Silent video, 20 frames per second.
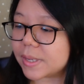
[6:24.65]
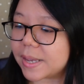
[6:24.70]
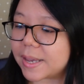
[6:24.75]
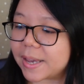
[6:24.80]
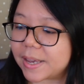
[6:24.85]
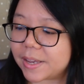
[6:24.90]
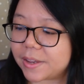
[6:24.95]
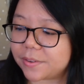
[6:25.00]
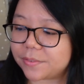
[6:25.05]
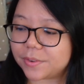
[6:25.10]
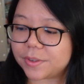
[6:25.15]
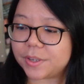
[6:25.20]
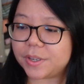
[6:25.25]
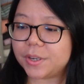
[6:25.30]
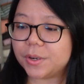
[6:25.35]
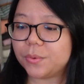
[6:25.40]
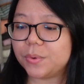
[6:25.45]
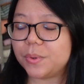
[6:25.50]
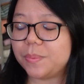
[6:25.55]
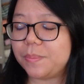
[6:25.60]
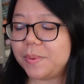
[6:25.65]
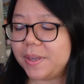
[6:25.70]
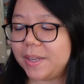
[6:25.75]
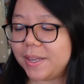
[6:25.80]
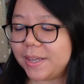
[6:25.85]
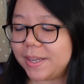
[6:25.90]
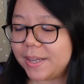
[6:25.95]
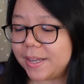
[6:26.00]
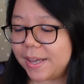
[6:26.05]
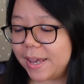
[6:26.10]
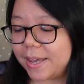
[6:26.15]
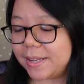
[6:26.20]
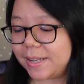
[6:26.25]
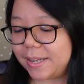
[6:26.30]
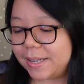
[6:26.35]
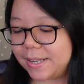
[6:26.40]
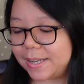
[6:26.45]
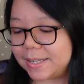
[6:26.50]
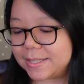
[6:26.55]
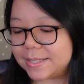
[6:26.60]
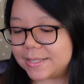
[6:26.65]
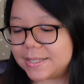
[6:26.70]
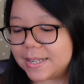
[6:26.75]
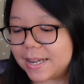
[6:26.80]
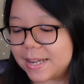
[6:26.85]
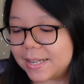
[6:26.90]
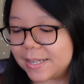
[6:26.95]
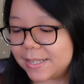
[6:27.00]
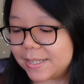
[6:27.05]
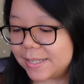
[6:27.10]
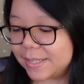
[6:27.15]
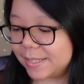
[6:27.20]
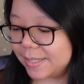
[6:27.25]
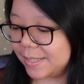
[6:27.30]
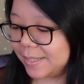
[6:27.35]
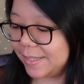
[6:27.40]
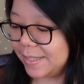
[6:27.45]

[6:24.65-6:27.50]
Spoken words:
I have it here with me, and it is done.